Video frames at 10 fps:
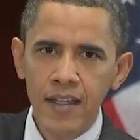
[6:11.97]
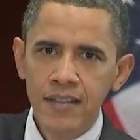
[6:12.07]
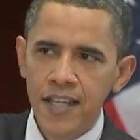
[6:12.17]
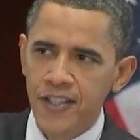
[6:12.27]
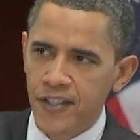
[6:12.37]

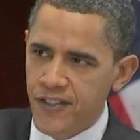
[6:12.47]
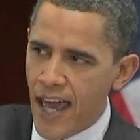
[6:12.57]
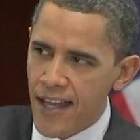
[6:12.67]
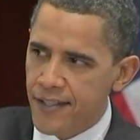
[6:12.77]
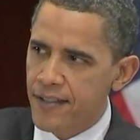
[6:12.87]
to
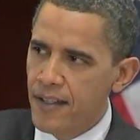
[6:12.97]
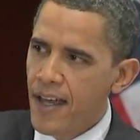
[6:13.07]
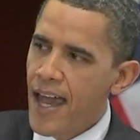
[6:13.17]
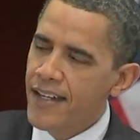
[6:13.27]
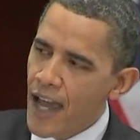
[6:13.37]
success
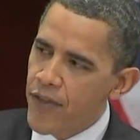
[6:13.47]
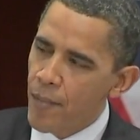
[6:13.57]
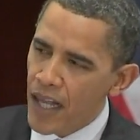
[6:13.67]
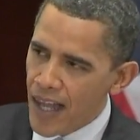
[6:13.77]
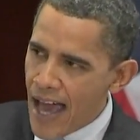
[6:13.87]
and give
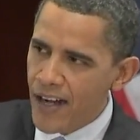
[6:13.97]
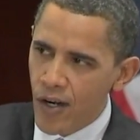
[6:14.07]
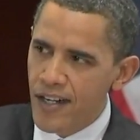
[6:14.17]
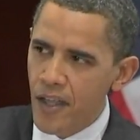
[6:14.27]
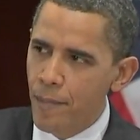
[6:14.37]
them a ladder
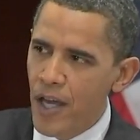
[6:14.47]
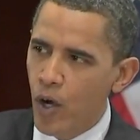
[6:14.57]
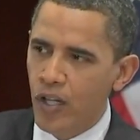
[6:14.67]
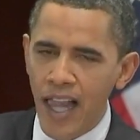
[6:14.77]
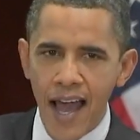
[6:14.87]
into the middle
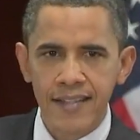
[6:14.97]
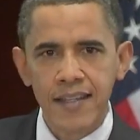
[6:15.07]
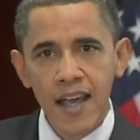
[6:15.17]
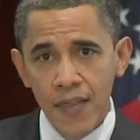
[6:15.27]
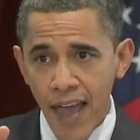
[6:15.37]
class.
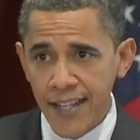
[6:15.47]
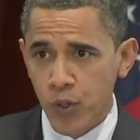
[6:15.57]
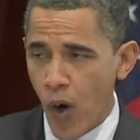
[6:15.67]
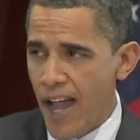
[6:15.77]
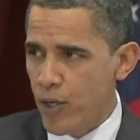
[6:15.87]
That's
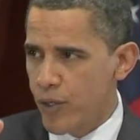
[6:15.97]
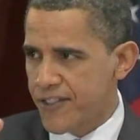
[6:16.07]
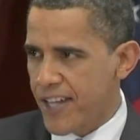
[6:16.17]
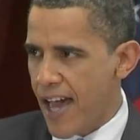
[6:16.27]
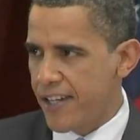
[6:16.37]
why you
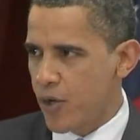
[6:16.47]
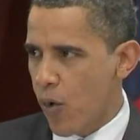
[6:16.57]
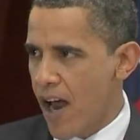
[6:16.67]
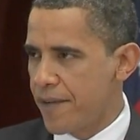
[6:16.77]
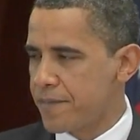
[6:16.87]
decided to
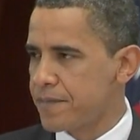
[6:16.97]
run.